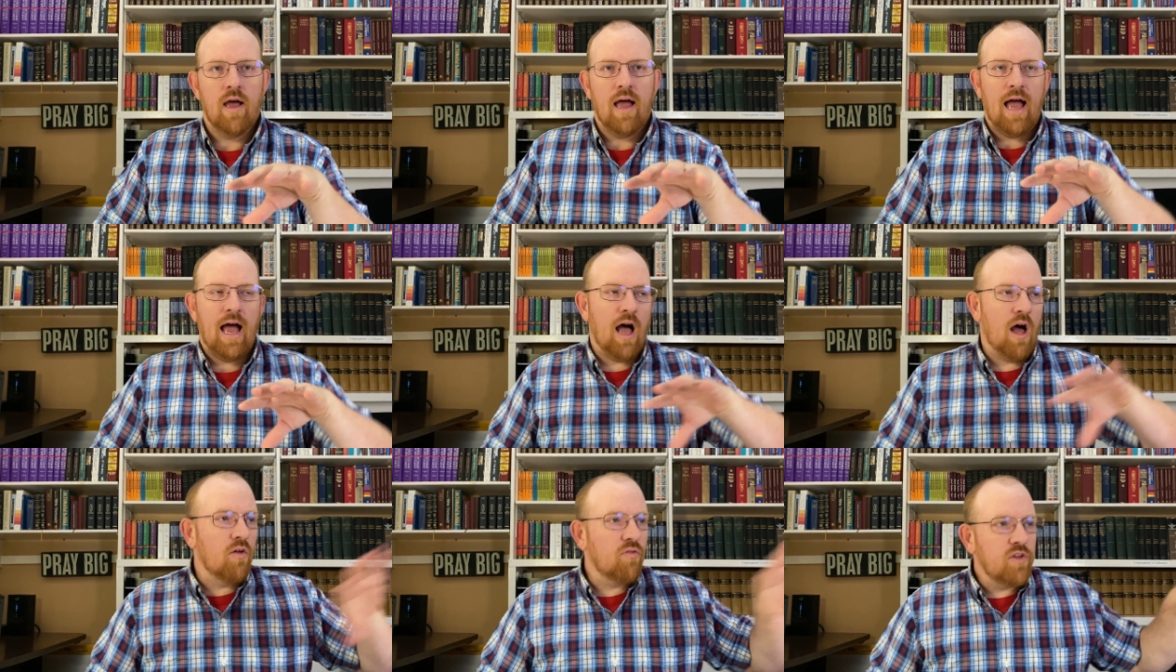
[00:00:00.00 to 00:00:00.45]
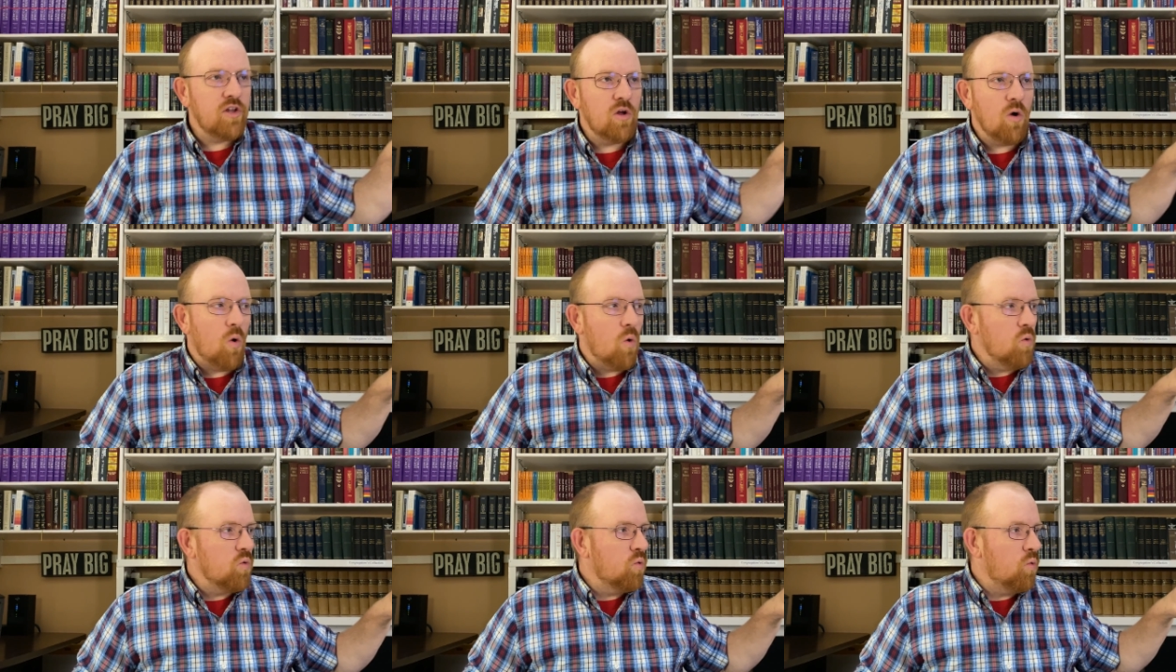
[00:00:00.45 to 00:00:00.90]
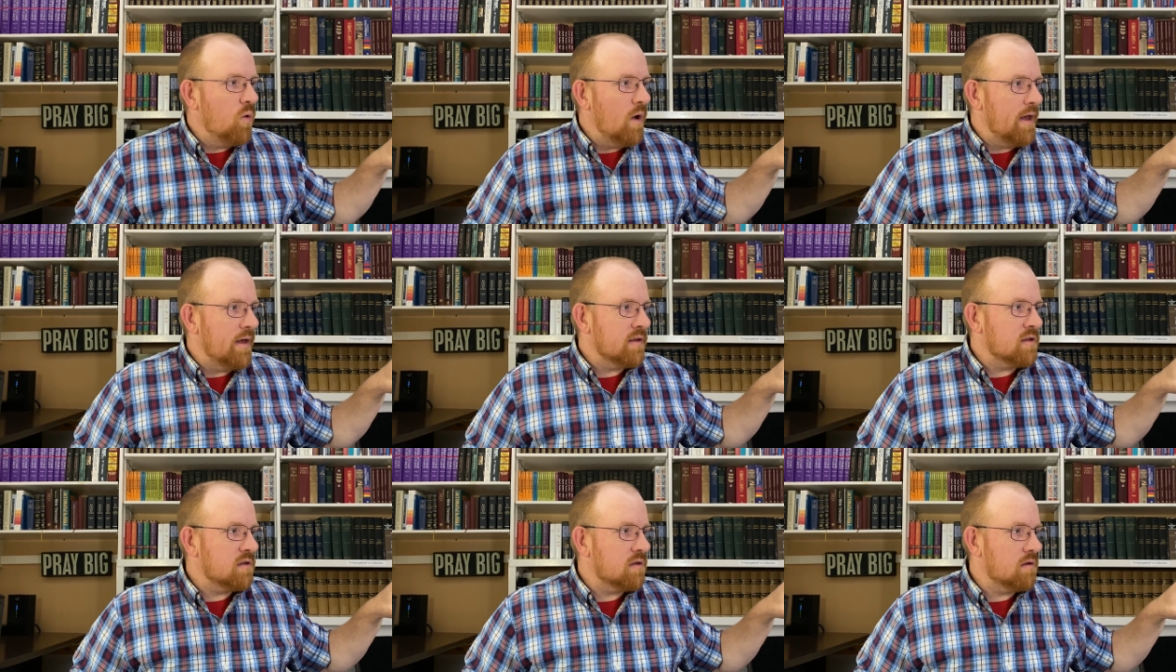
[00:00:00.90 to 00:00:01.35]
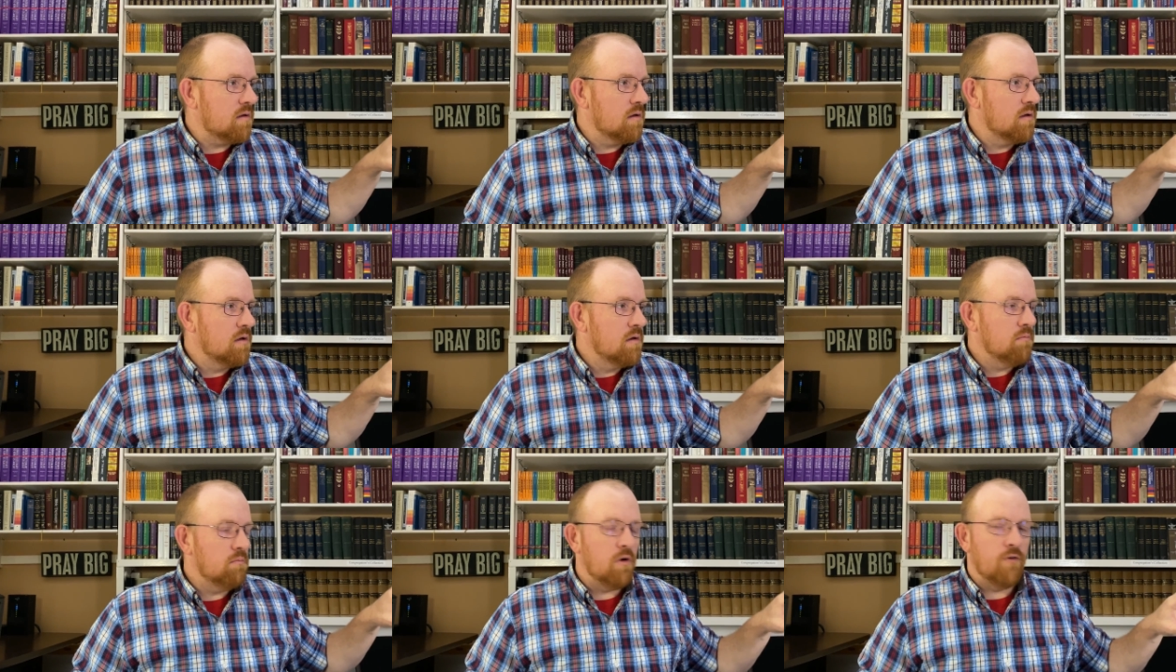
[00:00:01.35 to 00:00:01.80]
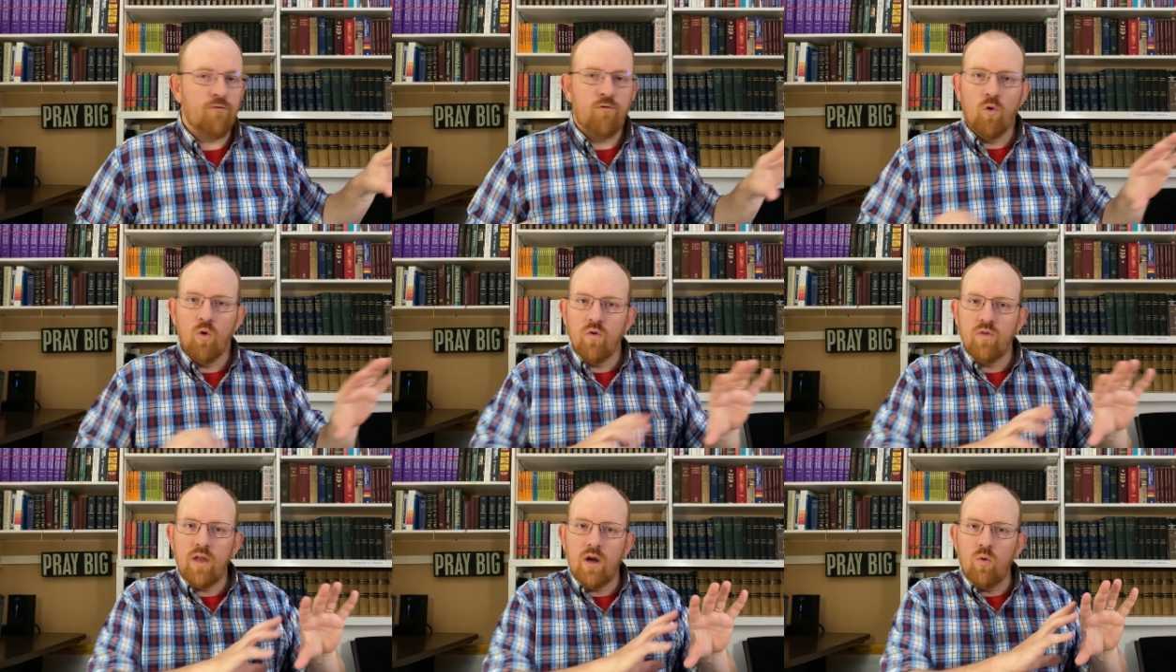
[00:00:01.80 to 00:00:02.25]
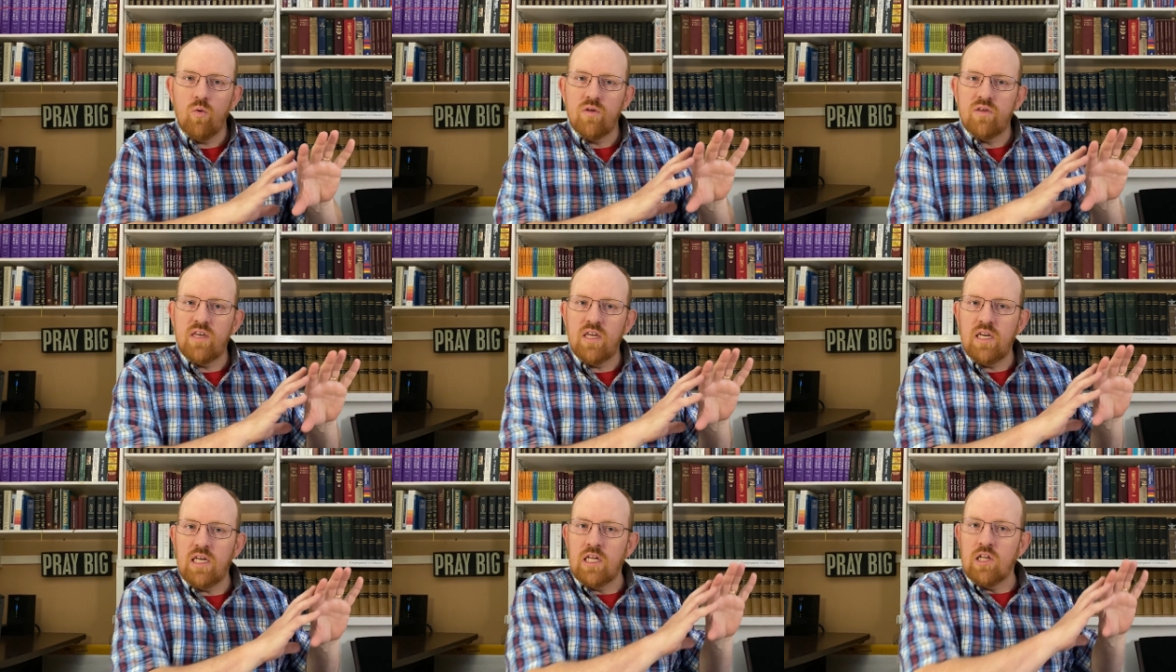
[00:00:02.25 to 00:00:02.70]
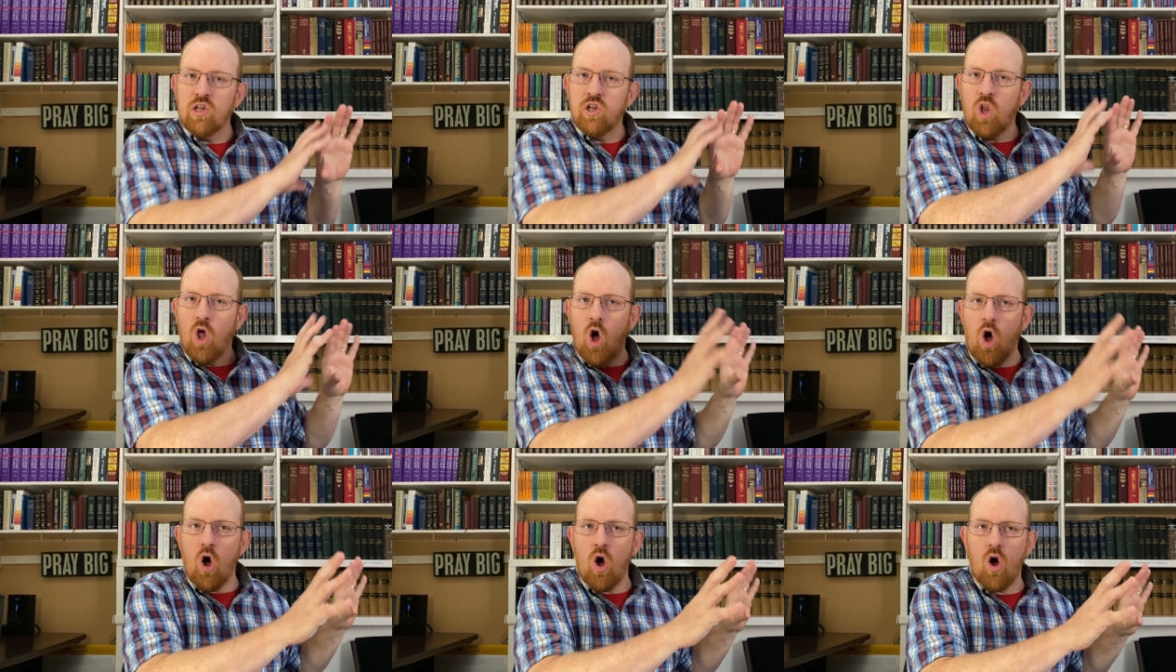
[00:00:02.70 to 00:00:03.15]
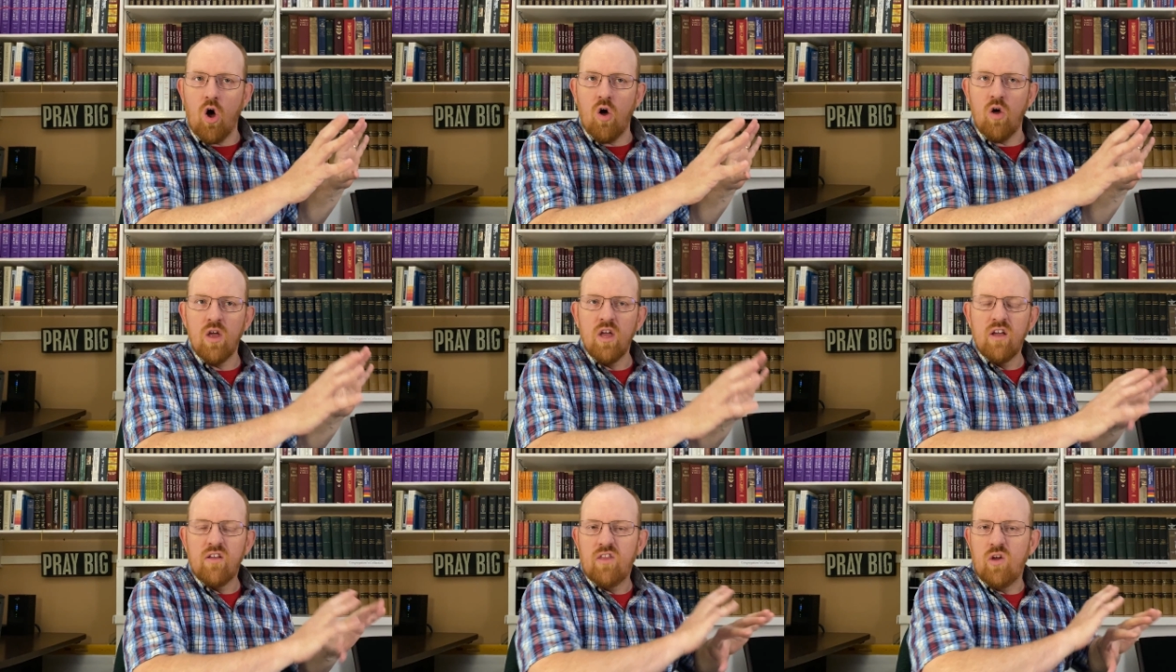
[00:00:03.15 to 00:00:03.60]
Out in the Old West, before there was any law,